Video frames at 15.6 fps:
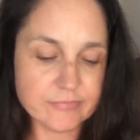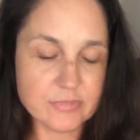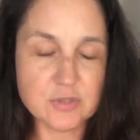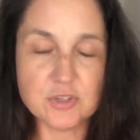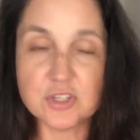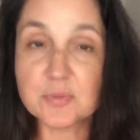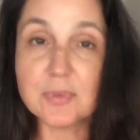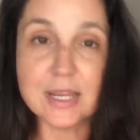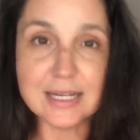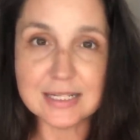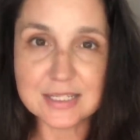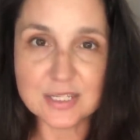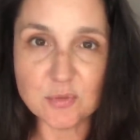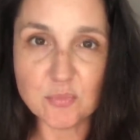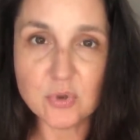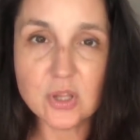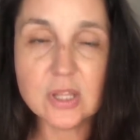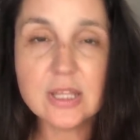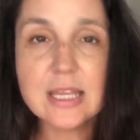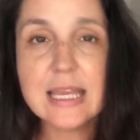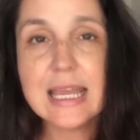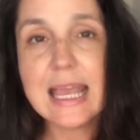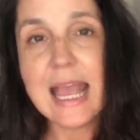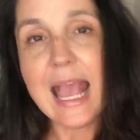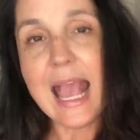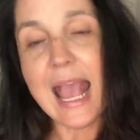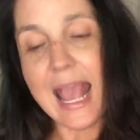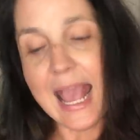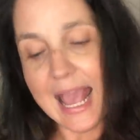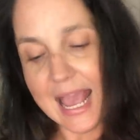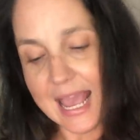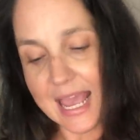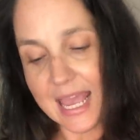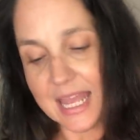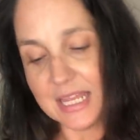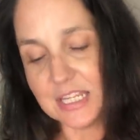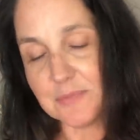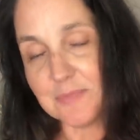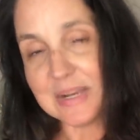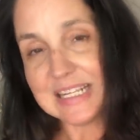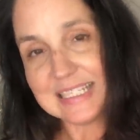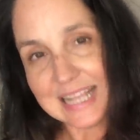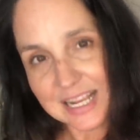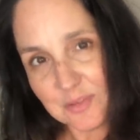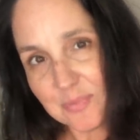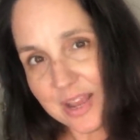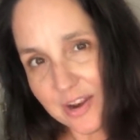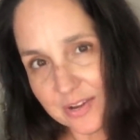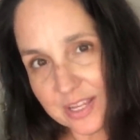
just plain and simple. And my second pair,